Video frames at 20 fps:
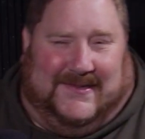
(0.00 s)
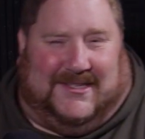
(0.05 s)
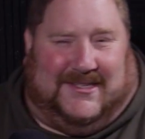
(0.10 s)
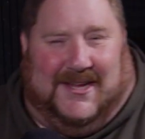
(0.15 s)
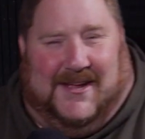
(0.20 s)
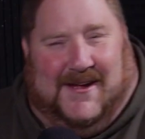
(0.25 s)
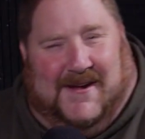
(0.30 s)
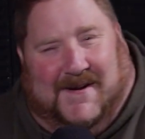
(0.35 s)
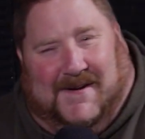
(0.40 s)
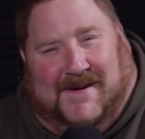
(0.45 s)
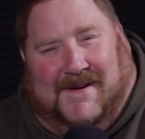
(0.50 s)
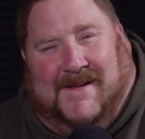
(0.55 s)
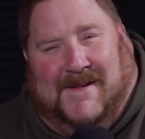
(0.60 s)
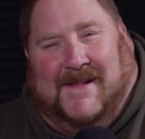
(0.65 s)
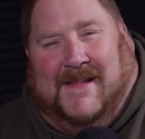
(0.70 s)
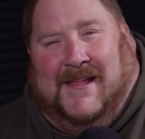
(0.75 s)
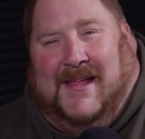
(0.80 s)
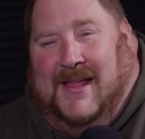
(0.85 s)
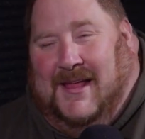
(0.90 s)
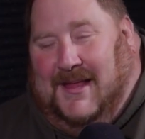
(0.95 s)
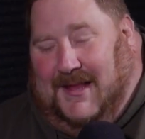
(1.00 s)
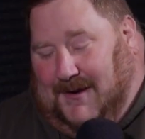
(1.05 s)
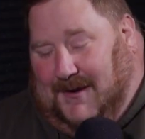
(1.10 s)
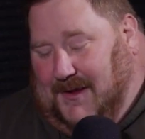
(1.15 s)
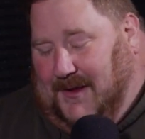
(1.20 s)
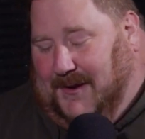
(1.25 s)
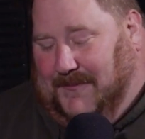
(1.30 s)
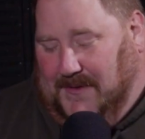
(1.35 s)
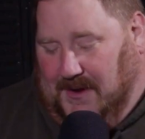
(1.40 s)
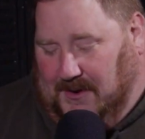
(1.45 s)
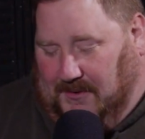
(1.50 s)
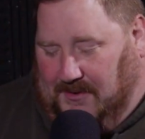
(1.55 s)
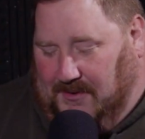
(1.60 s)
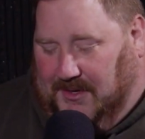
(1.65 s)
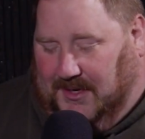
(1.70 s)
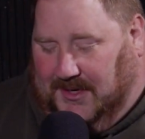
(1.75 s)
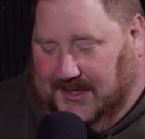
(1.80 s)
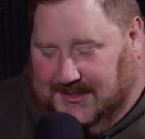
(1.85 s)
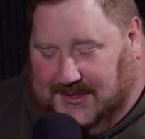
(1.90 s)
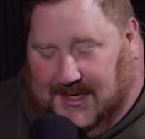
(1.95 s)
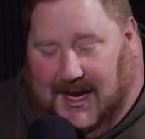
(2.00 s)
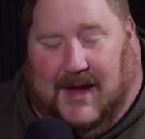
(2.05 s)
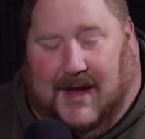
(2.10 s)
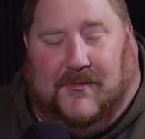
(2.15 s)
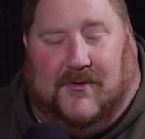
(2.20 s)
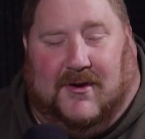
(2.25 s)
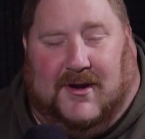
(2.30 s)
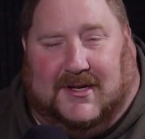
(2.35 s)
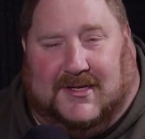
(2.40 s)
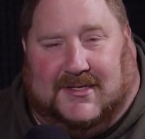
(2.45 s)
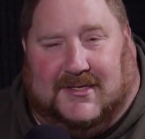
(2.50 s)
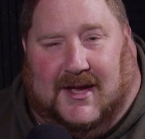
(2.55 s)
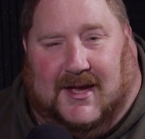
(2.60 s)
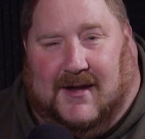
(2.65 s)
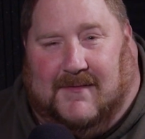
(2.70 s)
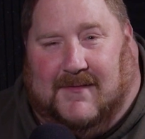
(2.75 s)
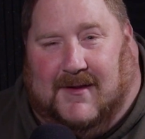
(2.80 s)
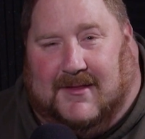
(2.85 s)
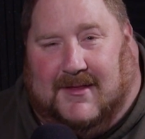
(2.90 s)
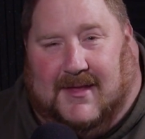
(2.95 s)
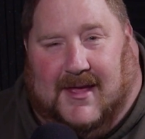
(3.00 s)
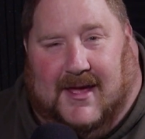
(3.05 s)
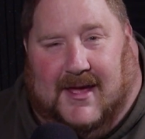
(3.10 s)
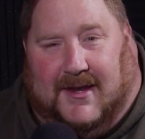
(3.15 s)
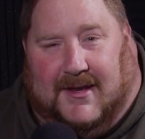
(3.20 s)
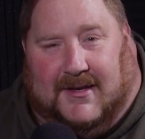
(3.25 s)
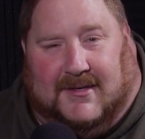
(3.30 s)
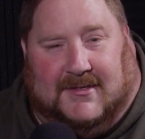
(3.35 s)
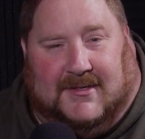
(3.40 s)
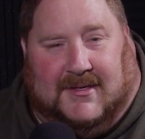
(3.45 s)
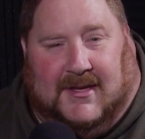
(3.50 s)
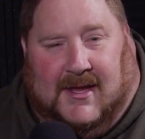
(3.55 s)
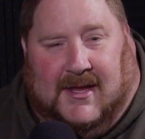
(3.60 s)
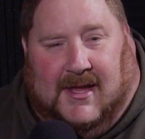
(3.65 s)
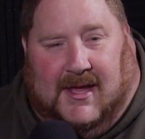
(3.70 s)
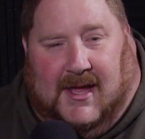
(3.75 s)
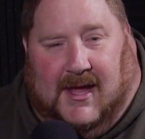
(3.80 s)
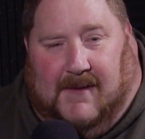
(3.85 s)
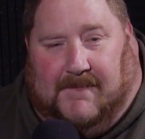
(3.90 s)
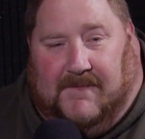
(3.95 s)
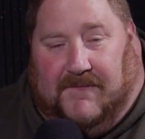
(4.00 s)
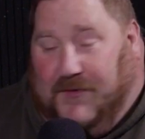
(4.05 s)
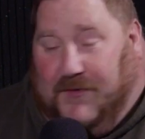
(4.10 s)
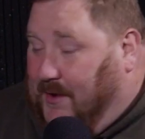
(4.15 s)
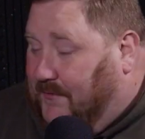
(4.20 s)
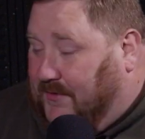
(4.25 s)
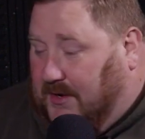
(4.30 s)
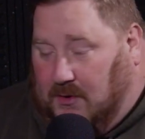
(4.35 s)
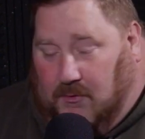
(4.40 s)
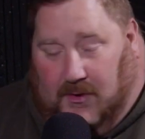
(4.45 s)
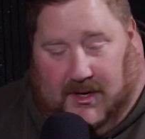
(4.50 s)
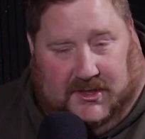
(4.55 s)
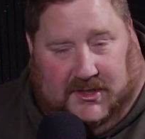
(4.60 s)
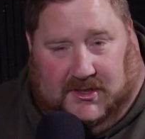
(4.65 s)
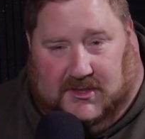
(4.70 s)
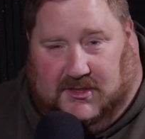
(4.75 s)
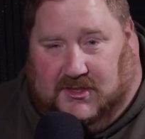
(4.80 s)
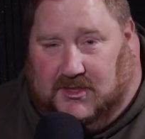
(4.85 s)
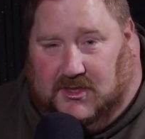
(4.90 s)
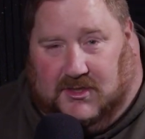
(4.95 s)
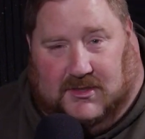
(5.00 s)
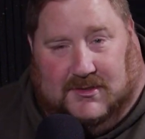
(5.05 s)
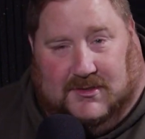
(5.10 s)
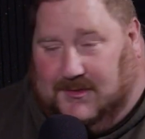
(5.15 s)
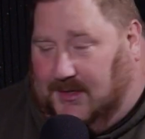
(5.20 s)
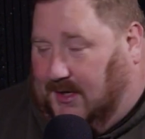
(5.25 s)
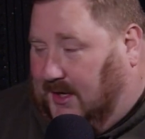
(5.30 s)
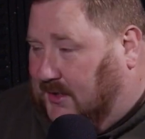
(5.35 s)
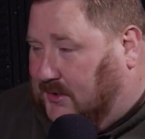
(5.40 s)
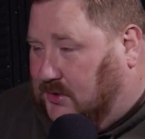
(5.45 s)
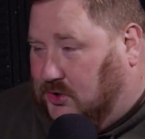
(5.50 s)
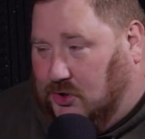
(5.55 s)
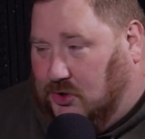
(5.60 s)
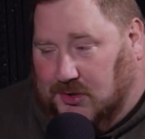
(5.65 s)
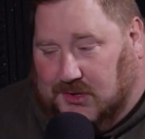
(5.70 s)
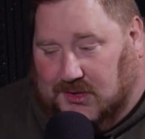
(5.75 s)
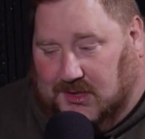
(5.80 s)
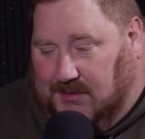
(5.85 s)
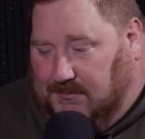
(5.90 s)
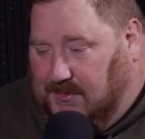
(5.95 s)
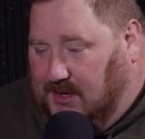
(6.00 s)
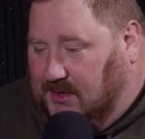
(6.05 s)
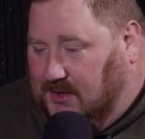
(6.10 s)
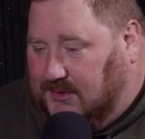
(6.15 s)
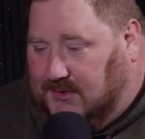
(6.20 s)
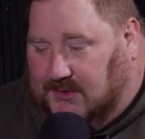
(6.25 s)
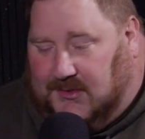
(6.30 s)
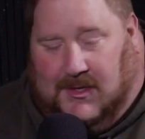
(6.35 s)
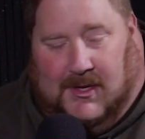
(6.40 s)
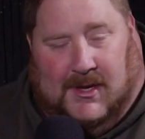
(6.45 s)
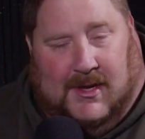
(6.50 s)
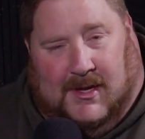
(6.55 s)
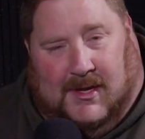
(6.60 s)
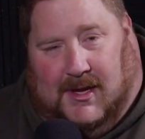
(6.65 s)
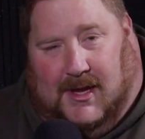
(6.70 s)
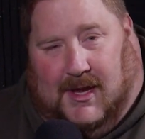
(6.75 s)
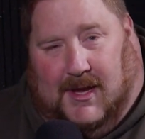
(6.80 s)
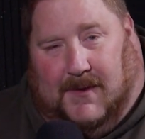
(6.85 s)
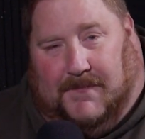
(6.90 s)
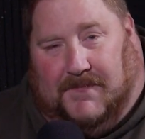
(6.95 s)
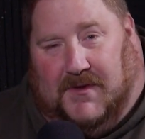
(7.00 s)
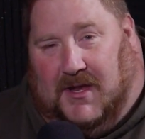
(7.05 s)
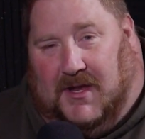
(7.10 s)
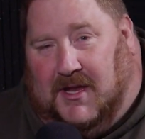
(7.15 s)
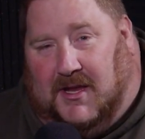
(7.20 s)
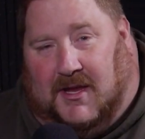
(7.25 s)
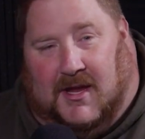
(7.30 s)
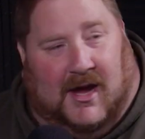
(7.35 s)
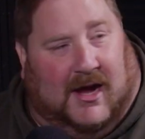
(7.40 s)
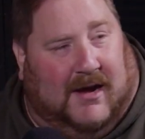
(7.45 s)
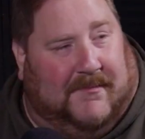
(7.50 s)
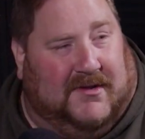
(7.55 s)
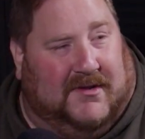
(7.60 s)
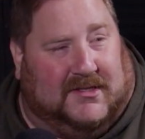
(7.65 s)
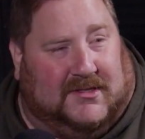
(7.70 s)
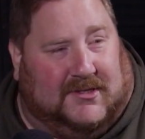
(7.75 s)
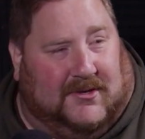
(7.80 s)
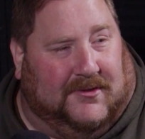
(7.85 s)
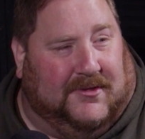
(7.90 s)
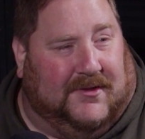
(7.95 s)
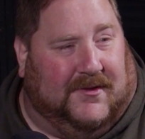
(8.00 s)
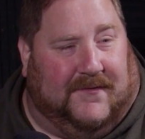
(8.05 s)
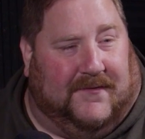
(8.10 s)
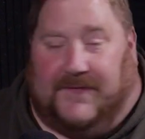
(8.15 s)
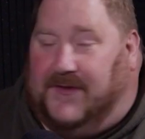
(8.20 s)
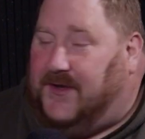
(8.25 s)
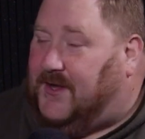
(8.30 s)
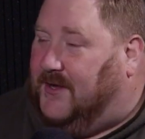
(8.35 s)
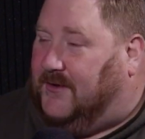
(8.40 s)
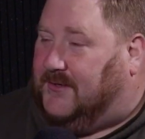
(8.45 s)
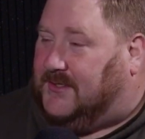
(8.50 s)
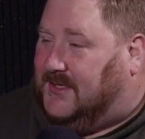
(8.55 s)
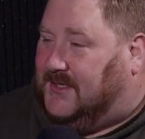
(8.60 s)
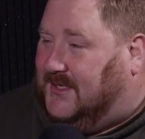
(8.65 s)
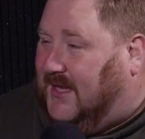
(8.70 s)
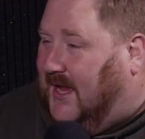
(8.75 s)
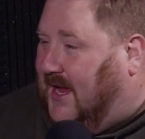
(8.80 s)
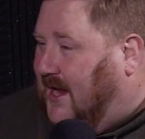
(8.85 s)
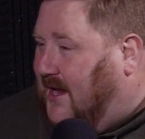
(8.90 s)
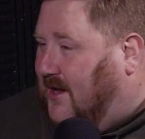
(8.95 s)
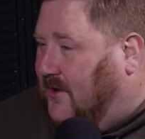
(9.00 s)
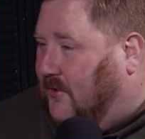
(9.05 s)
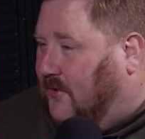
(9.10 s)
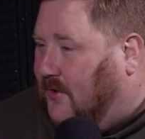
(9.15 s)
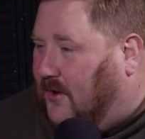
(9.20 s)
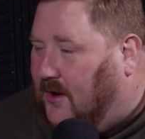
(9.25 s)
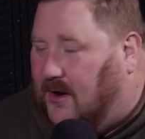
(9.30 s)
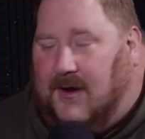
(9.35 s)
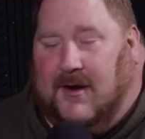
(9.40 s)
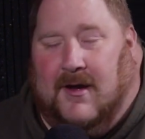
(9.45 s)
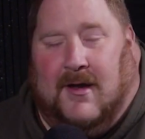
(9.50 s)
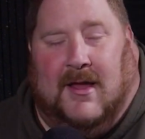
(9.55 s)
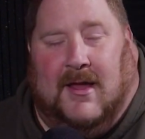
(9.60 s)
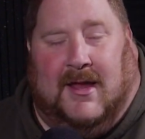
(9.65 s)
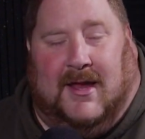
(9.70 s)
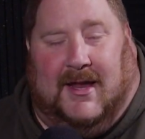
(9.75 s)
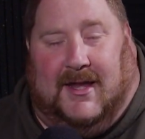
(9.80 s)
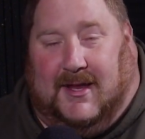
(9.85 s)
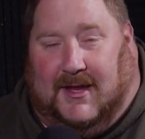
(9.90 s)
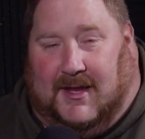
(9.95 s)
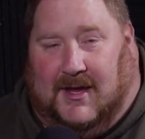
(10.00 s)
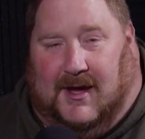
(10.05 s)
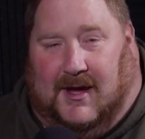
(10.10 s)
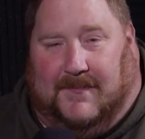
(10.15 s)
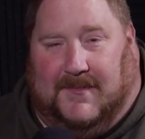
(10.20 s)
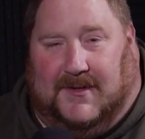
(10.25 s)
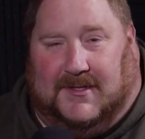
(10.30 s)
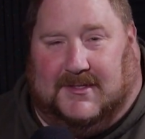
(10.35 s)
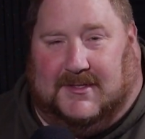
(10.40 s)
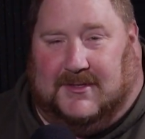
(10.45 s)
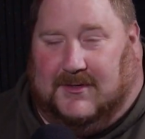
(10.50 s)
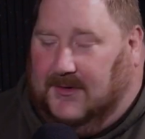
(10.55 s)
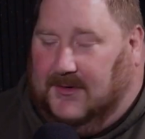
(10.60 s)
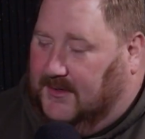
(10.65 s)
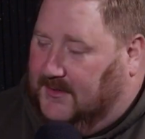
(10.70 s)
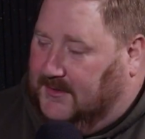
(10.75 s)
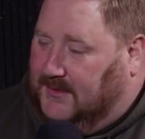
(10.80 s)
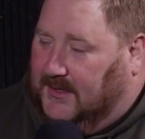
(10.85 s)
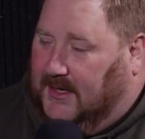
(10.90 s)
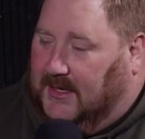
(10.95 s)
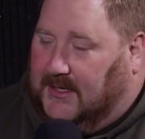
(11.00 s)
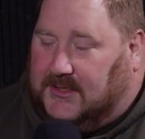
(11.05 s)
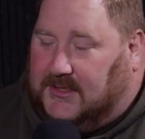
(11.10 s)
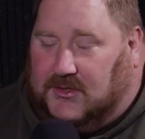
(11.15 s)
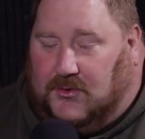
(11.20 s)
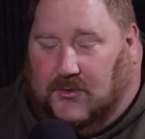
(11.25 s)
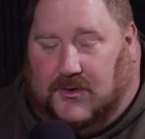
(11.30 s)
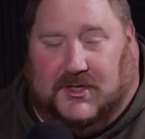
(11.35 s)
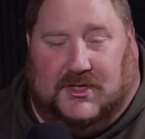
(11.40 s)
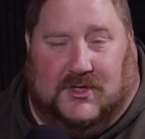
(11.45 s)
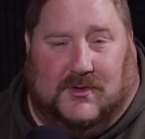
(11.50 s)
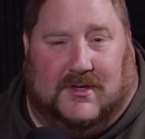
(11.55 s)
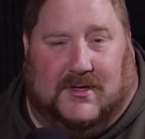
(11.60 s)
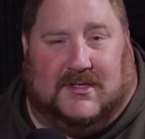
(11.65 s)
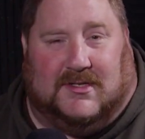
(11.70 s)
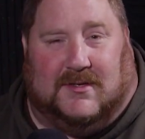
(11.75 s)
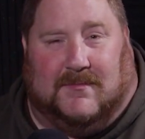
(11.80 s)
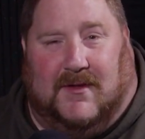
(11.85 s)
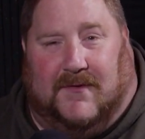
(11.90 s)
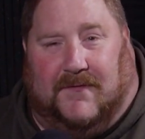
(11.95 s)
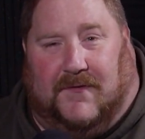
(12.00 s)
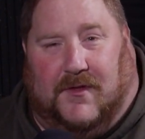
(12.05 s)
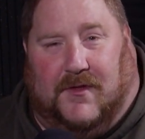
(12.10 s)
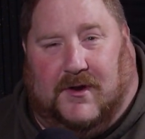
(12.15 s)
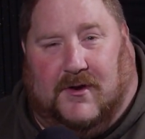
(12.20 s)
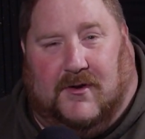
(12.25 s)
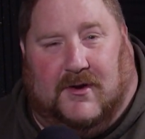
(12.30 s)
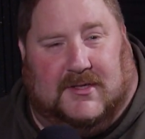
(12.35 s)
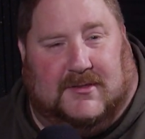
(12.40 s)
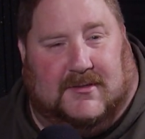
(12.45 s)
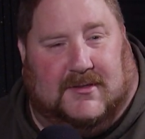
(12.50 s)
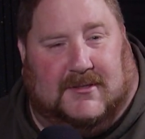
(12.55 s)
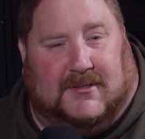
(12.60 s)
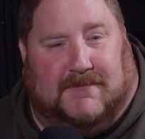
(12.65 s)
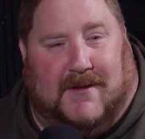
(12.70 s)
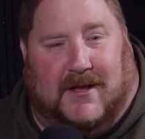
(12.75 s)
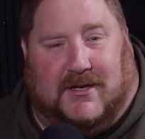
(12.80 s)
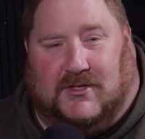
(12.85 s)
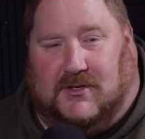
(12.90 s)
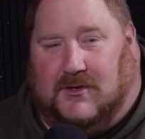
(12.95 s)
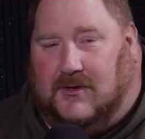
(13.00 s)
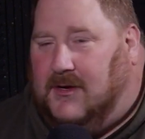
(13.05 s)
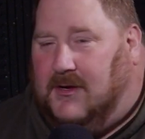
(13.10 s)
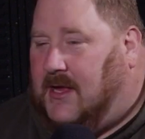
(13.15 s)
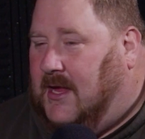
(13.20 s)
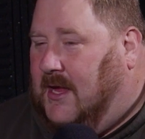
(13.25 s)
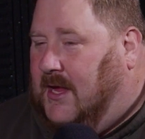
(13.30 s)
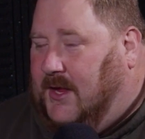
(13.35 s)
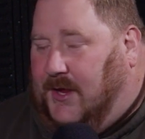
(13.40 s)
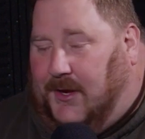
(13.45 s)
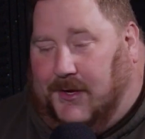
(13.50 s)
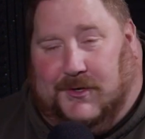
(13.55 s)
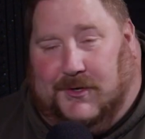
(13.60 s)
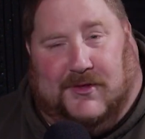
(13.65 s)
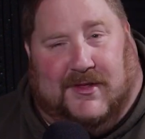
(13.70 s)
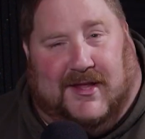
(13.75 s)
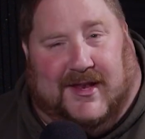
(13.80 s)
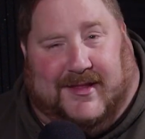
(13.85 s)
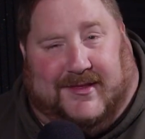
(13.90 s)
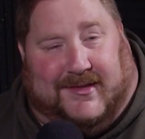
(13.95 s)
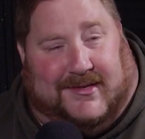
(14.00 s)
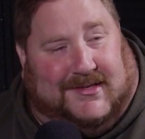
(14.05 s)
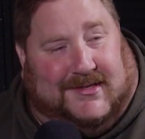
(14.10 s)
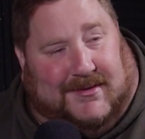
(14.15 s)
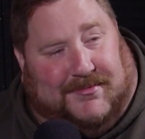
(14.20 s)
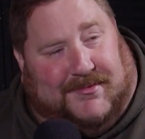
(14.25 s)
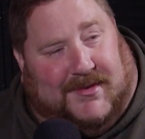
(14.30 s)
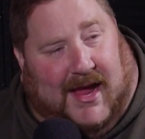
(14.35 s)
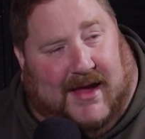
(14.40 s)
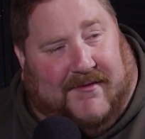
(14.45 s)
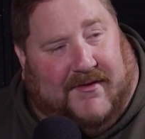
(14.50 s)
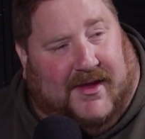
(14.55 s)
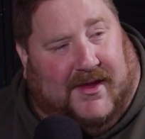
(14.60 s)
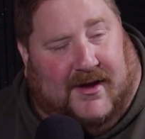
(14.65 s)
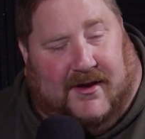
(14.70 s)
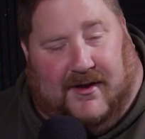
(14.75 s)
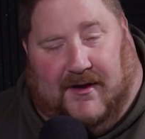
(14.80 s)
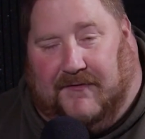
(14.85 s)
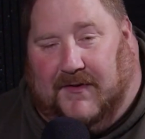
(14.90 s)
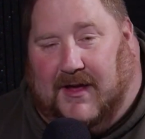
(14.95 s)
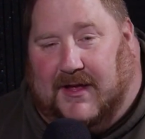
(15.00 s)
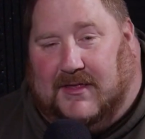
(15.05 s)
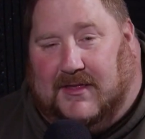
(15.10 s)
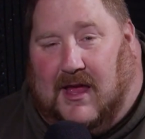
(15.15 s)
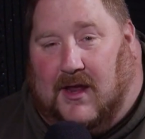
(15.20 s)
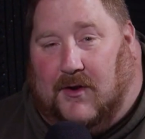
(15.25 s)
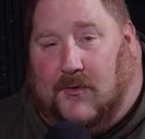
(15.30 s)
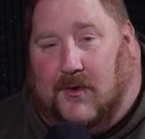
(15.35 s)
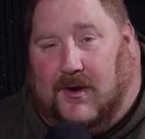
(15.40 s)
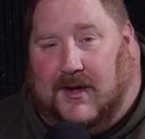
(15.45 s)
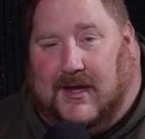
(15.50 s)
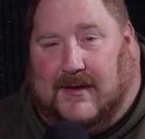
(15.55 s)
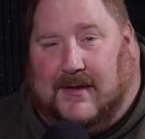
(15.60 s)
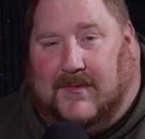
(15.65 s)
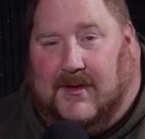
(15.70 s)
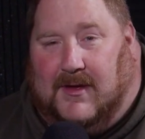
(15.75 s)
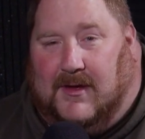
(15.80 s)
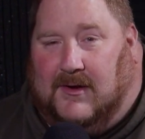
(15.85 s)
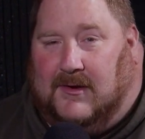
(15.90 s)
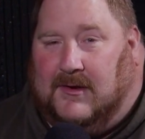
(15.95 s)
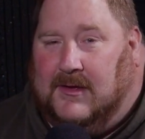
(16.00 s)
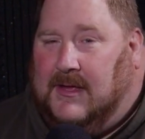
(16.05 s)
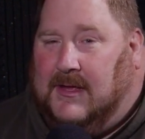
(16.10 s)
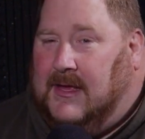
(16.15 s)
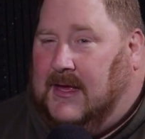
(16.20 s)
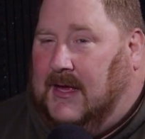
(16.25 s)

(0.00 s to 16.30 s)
So it'll be a real good time. We're excited about that. And if you have any questions, just again shoot us emails. Any comments on the video today, or any comments or stories you want to submit for the Christmas special, you can do that at the deepdive@hickoryflat.org email.